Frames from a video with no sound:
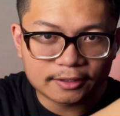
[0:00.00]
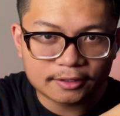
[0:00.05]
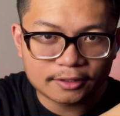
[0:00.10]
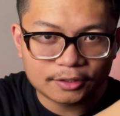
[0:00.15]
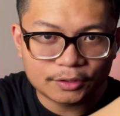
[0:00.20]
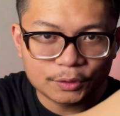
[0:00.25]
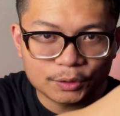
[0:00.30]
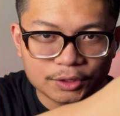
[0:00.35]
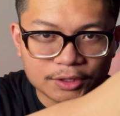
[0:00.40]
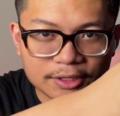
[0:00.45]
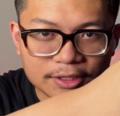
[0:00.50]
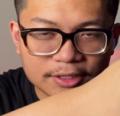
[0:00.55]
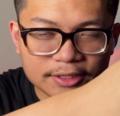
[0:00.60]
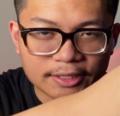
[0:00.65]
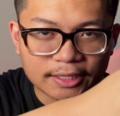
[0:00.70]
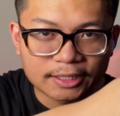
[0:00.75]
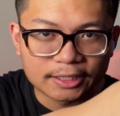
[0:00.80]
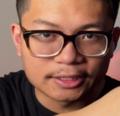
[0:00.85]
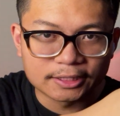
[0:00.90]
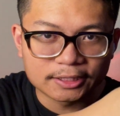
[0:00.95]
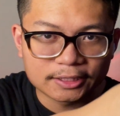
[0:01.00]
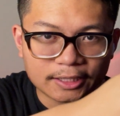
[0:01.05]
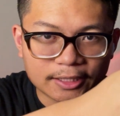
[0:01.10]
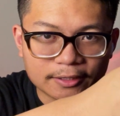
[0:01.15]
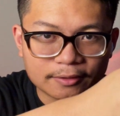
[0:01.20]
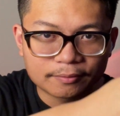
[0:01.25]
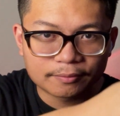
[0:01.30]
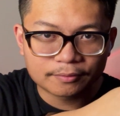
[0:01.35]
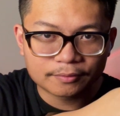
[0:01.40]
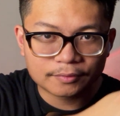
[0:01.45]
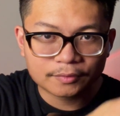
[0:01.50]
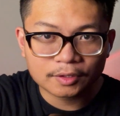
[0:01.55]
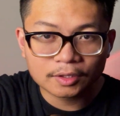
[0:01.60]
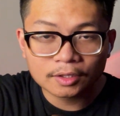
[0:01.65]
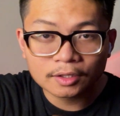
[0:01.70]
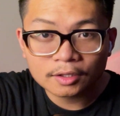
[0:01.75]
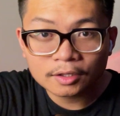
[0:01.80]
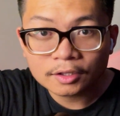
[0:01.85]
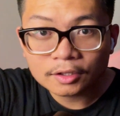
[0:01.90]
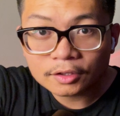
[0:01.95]
use this side instead.
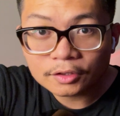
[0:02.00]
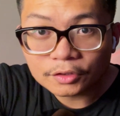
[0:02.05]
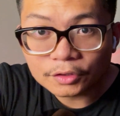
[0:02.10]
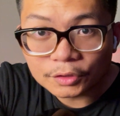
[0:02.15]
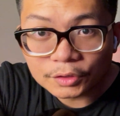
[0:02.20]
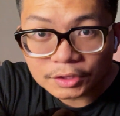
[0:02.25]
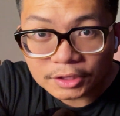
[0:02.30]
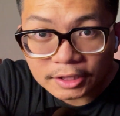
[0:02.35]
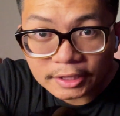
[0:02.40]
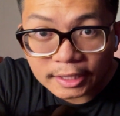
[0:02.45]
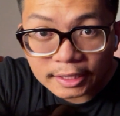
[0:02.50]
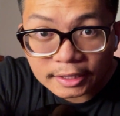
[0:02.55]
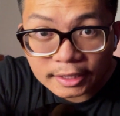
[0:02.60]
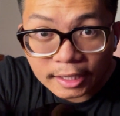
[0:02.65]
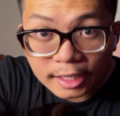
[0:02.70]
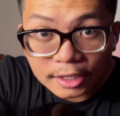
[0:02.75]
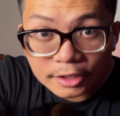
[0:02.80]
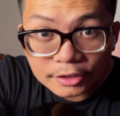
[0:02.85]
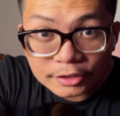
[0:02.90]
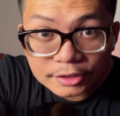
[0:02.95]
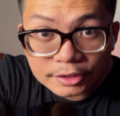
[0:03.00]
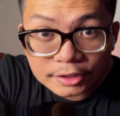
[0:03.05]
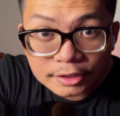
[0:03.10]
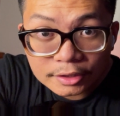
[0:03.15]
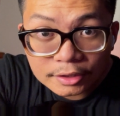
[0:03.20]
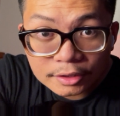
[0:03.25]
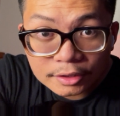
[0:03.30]
Do you see that callus?